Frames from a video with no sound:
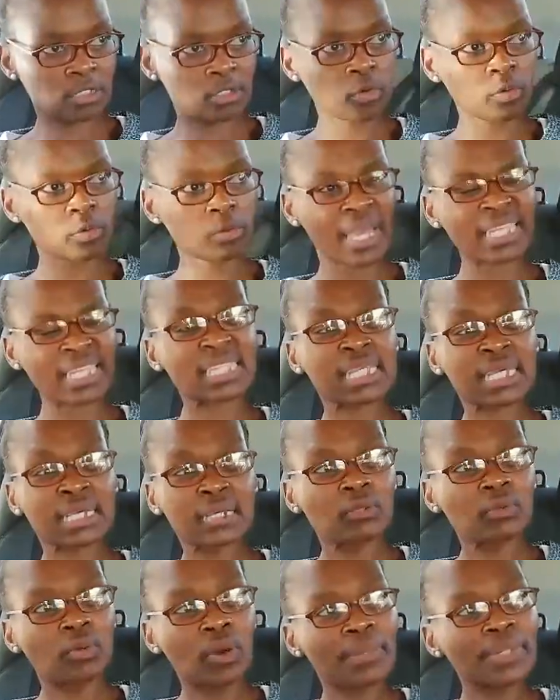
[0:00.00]
So a
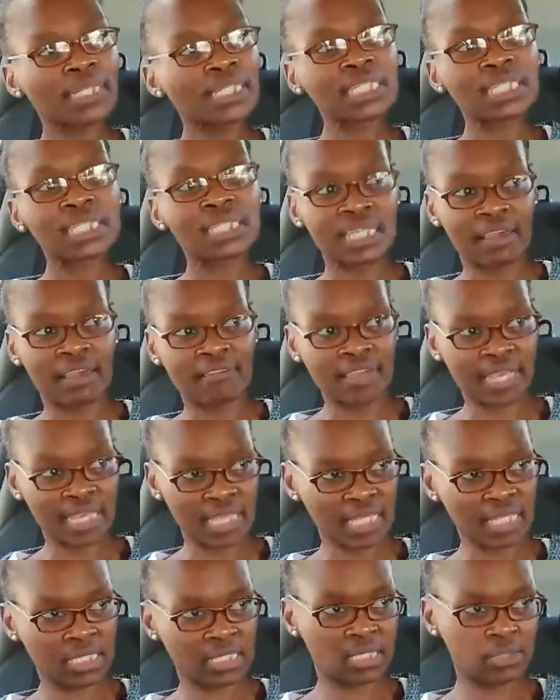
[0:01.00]
single woman, it's never
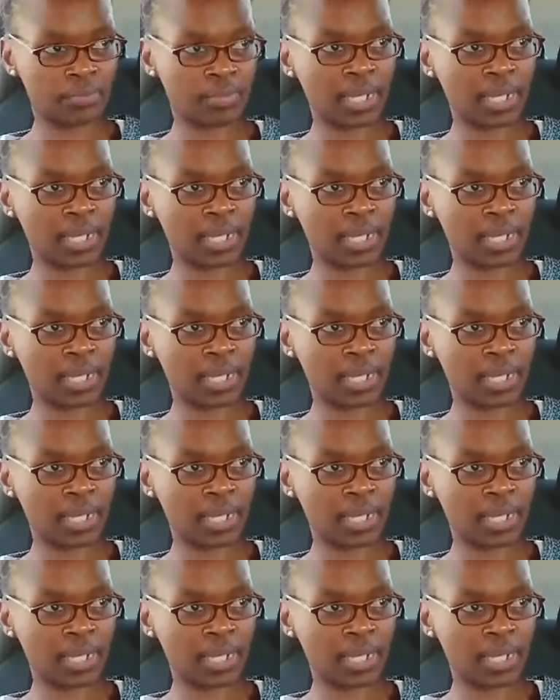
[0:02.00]
easy,